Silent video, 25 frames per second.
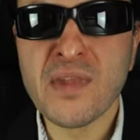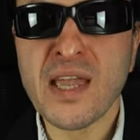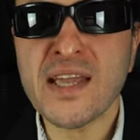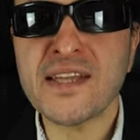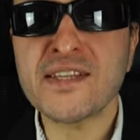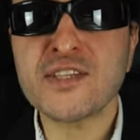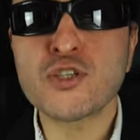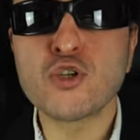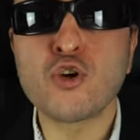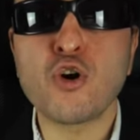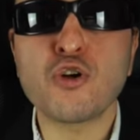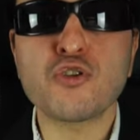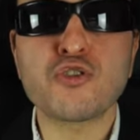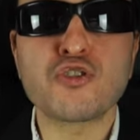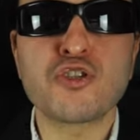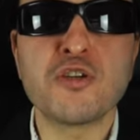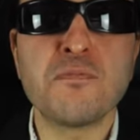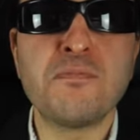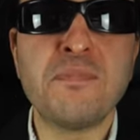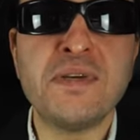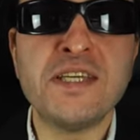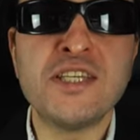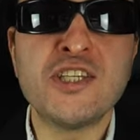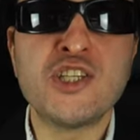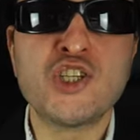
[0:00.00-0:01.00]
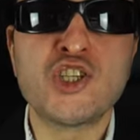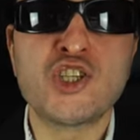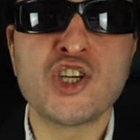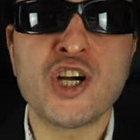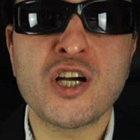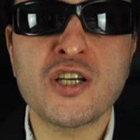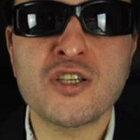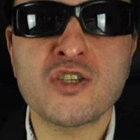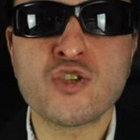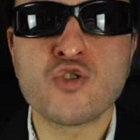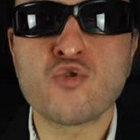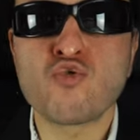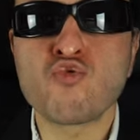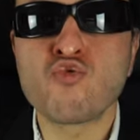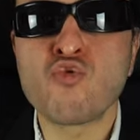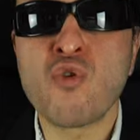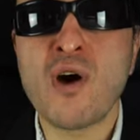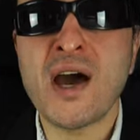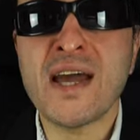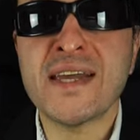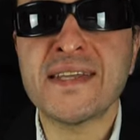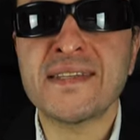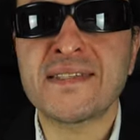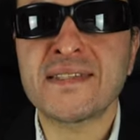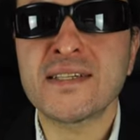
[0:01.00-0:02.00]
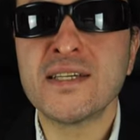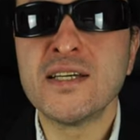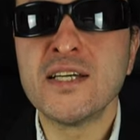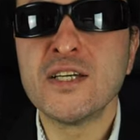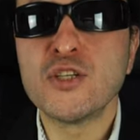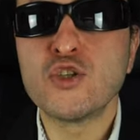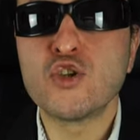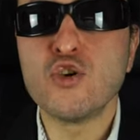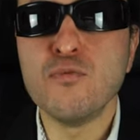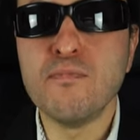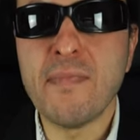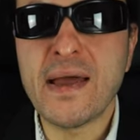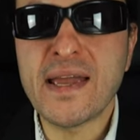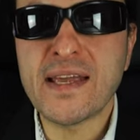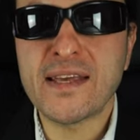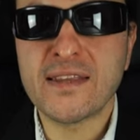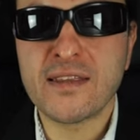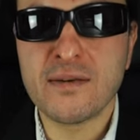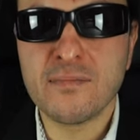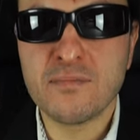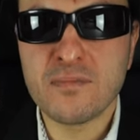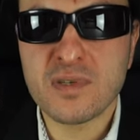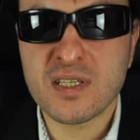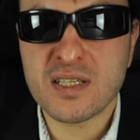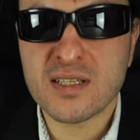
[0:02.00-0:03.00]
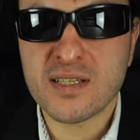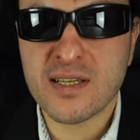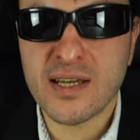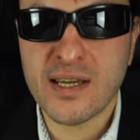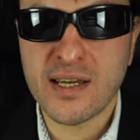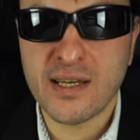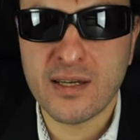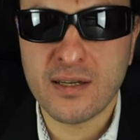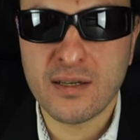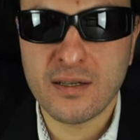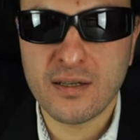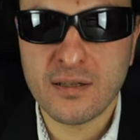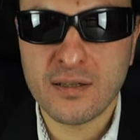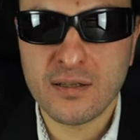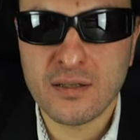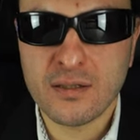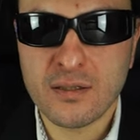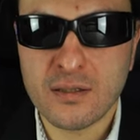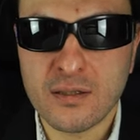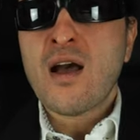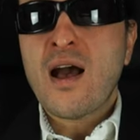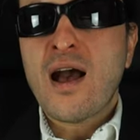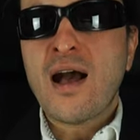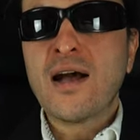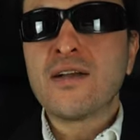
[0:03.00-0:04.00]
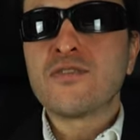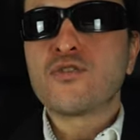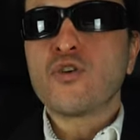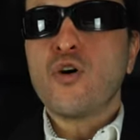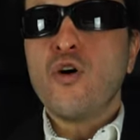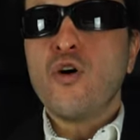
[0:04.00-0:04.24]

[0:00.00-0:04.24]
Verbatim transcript: It's got to be just right to make them sing. And